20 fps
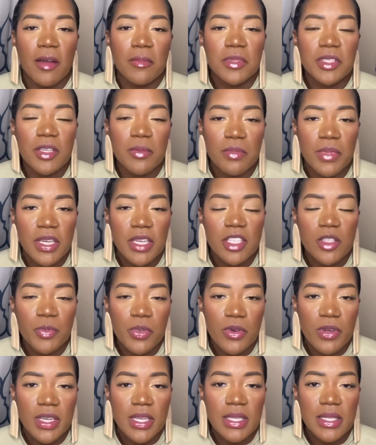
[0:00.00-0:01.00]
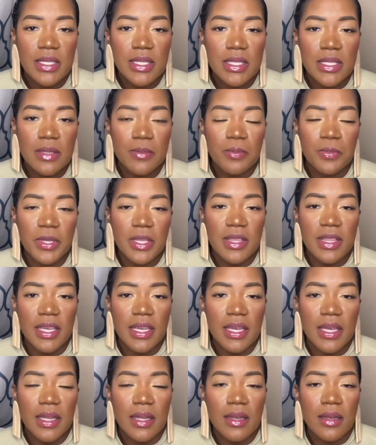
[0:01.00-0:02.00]
to mix prints, but
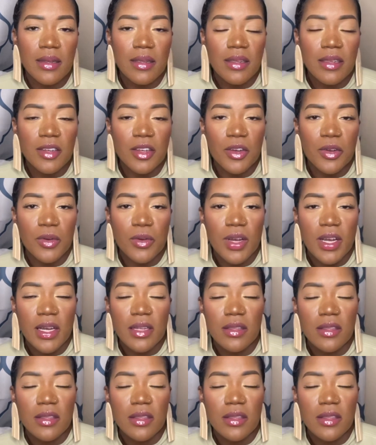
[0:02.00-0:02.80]
then you know